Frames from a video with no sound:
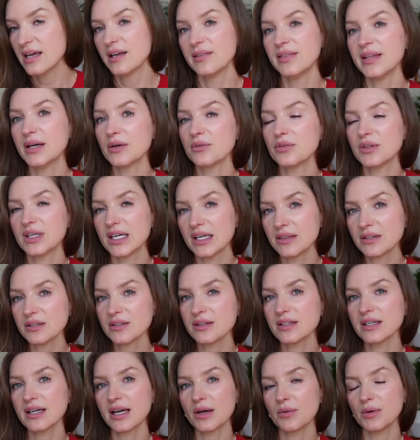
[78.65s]
Now, the other
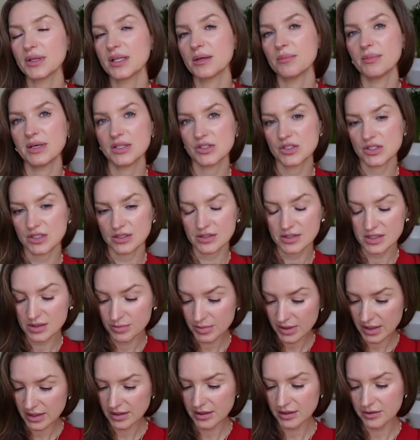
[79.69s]
thing I want to mention,
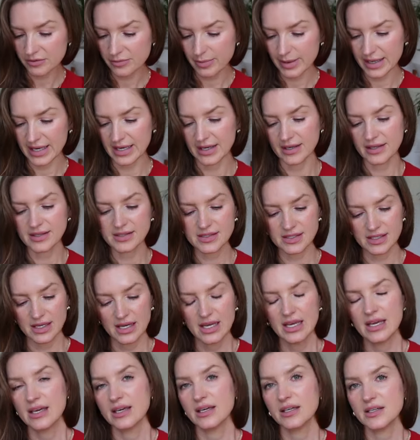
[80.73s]
speaking of bags,
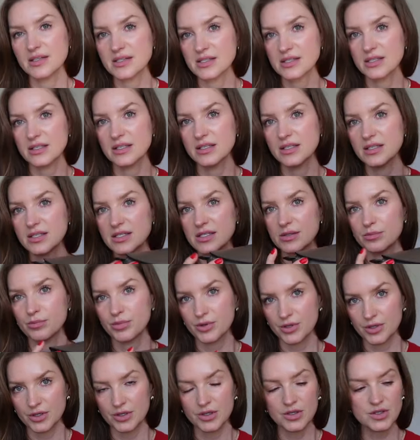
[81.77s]
is this
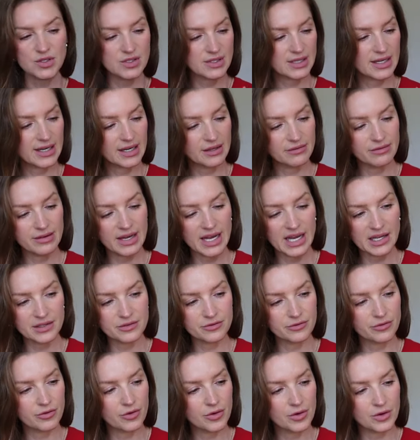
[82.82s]
purse that I've had
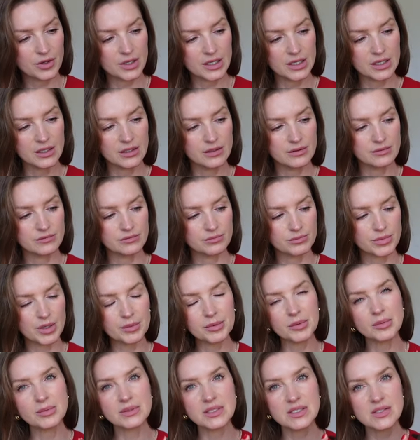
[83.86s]
for
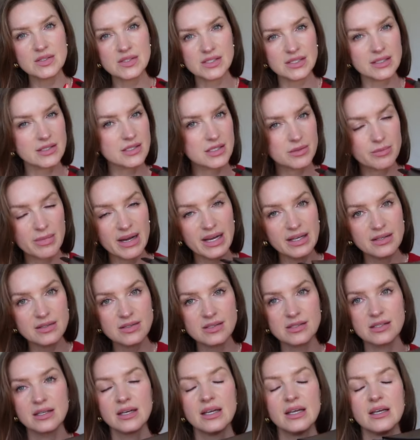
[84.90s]
probably 6
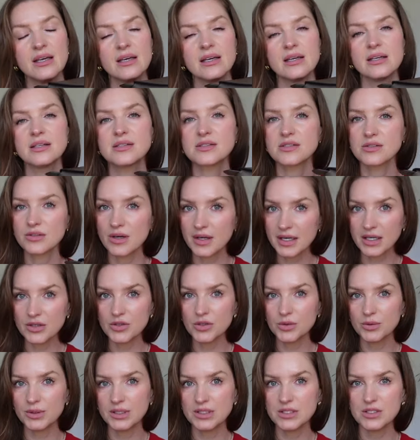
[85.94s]
months. It's not a
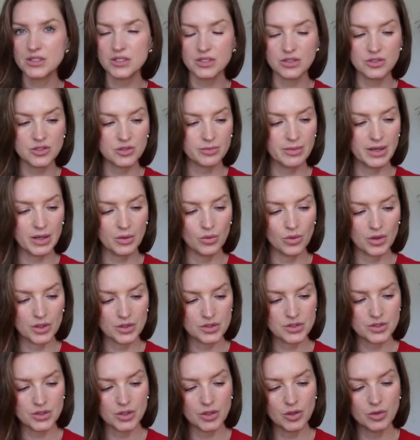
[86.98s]
new addition to my
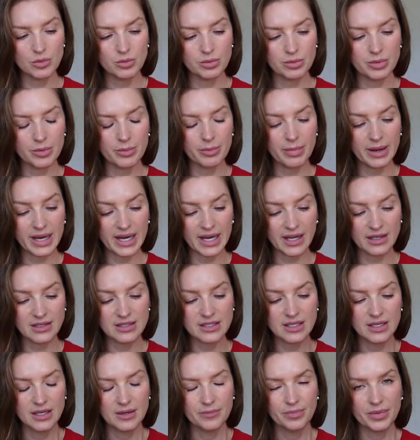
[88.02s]
wardrobe,
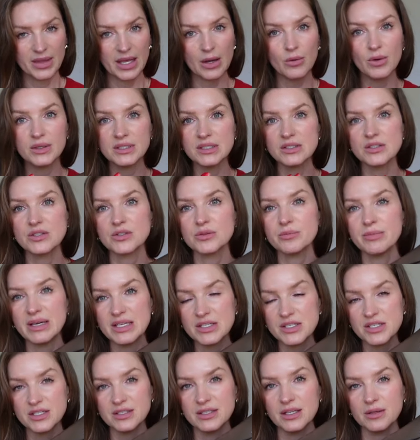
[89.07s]
but I wanted to
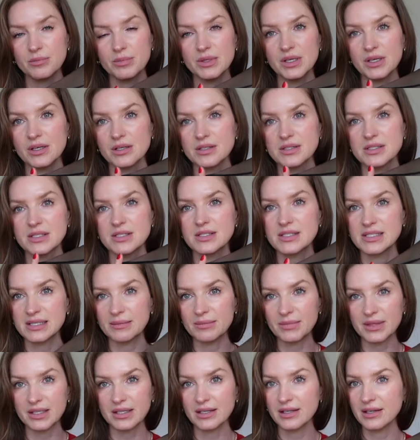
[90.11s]
mention it because it's
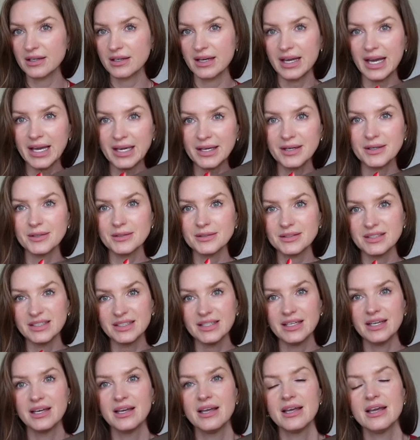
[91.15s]
something, hi
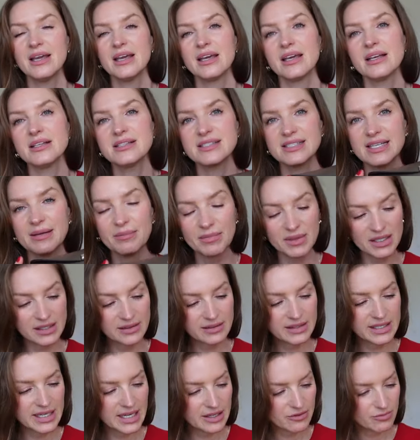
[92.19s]
Goldie, it's something
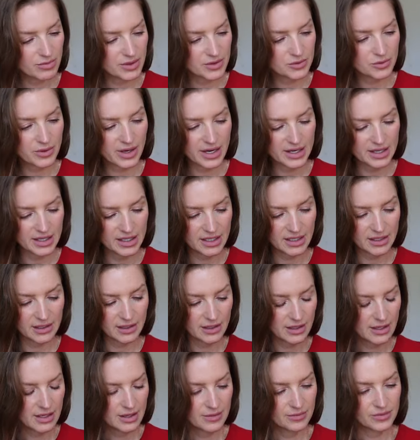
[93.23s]
that I've been wearing
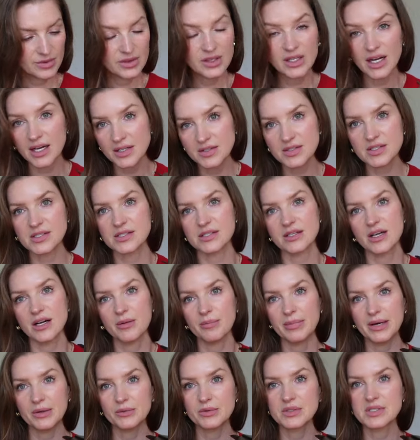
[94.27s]

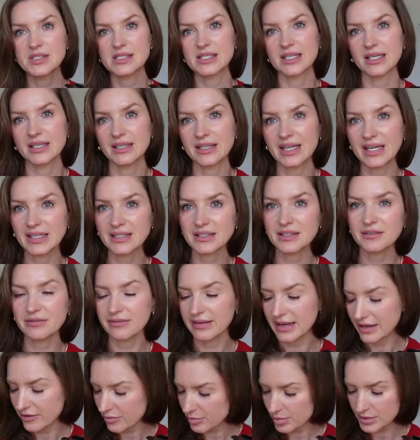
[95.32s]
nonstop, I would say
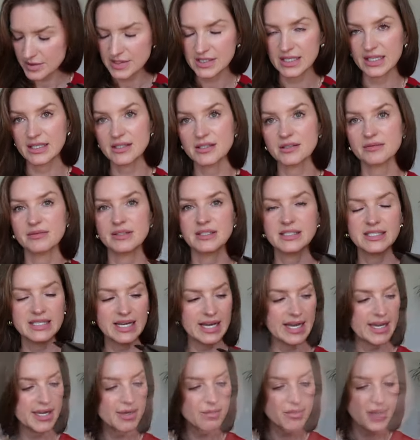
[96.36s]
95% of the
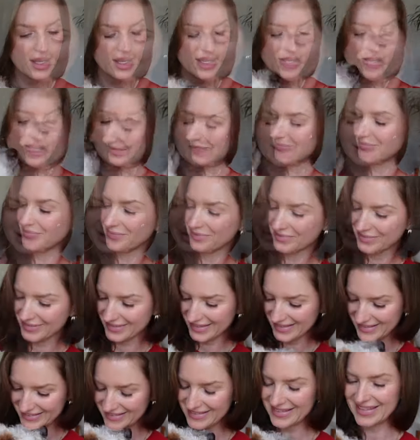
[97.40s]
time.
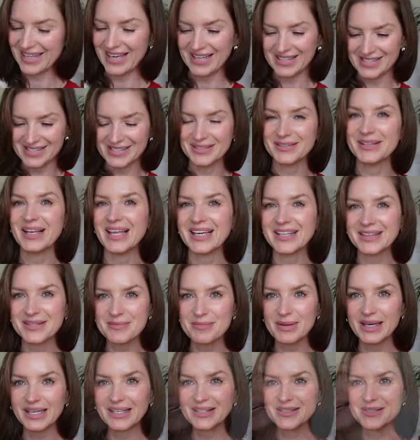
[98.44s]
Yes, you like the
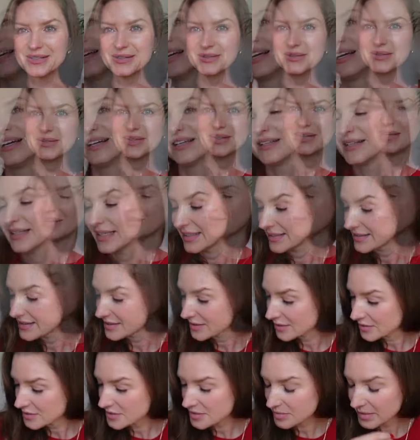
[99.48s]
bag too?
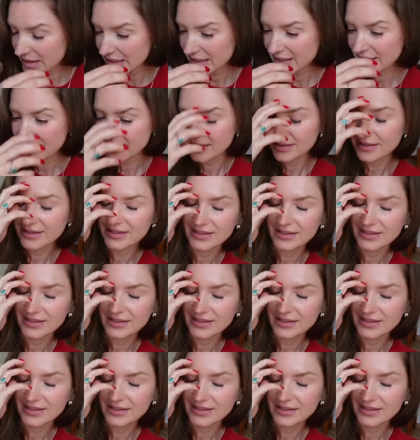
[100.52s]
Excuse me.